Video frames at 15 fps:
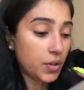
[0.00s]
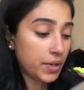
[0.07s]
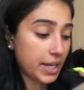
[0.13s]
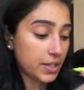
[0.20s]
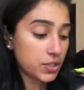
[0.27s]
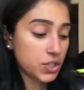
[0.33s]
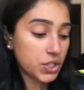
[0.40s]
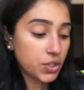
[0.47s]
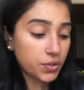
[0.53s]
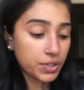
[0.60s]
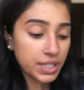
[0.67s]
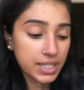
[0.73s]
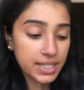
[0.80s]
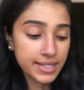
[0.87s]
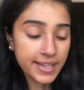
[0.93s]
Okay, so
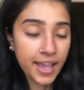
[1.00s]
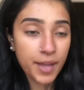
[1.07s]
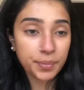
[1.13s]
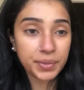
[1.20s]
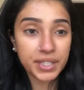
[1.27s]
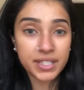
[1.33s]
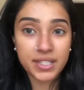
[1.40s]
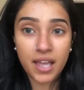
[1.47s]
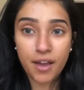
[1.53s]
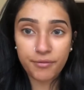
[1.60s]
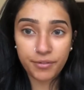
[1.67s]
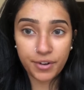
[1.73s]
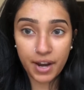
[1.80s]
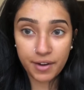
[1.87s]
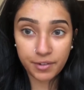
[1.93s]
this step is
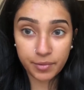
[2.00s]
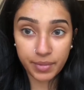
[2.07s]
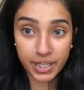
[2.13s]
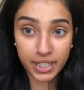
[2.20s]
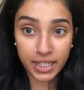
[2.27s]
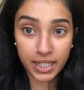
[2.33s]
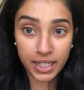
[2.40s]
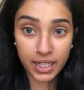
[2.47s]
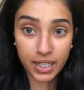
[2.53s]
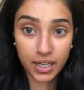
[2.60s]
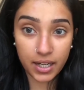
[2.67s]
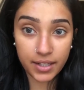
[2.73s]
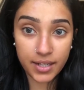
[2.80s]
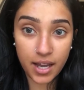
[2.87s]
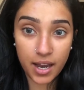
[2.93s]
not for everybody.
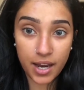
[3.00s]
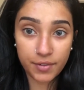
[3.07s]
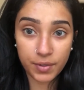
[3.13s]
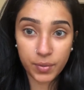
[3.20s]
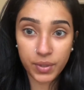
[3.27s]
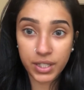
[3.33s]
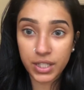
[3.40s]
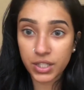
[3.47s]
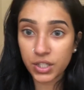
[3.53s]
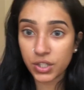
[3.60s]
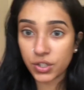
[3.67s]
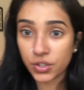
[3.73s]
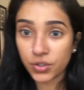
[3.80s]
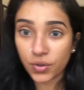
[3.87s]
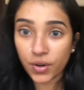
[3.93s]
Not everyone needs
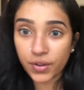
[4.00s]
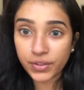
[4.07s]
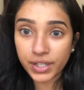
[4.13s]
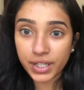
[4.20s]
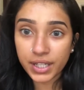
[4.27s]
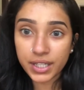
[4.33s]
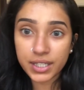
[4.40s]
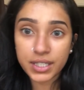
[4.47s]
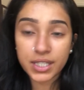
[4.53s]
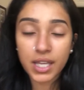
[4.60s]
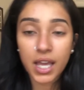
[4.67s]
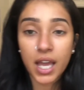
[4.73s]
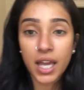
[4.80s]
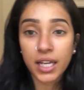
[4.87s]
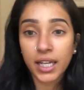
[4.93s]
to do all this.
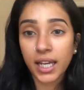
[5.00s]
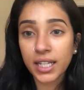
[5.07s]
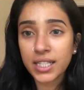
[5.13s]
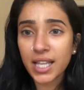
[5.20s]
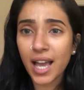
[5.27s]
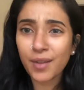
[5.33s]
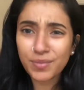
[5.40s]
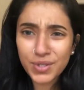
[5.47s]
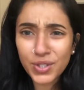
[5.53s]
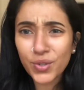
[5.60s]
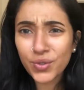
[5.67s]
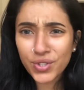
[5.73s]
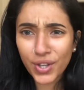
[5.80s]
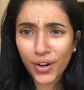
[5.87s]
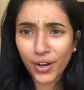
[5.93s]
Guys, I'm
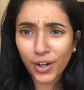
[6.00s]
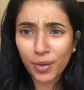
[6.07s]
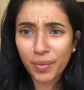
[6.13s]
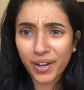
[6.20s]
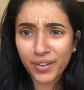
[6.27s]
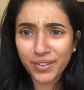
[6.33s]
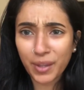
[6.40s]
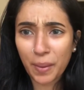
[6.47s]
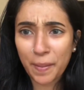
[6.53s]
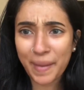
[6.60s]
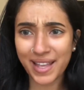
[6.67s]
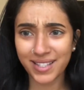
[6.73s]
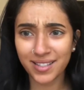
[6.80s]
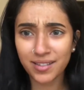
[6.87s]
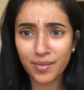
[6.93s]
so sorry about the
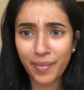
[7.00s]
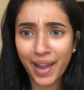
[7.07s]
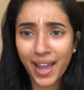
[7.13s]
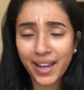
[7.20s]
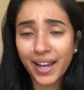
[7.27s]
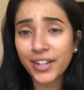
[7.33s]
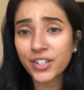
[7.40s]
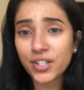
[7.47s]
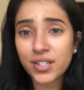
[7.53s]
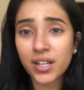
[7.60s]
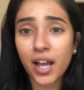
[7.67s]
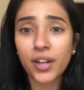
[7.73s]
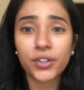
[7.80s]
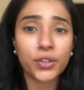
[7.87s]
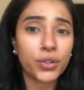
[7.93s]
mess in the back. I just
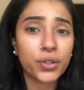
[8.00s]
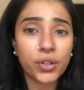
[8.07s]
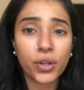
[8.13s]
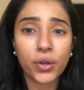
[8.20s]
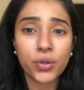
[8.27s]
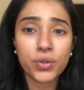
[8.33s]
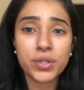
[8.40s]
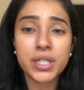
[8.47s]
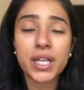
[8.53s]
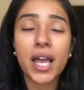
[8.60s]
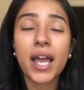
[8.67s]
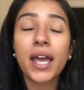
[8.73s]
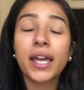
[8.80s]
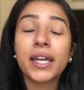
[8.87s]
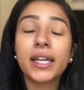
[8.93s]
got new clothes
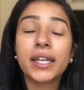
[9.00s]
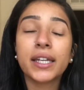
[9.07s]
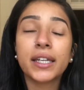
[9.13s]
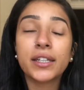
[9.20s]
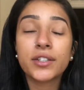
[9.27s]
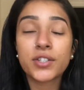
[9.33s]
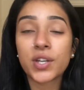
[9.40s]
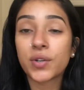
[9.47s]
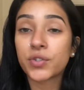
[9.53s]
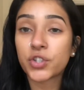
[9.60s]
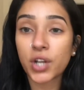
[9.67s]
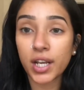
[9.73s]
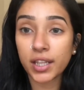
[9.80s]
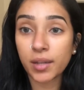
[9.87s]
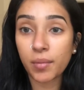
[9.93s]
in, so I was
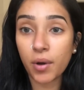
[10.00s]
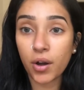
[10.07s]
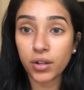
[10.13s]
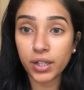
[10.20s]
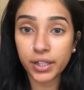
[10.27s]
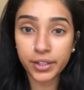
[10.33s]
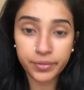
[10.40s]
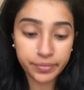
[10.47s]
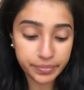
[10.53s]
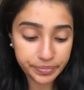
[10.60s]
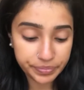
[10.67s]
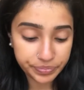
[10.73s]
trying them all on.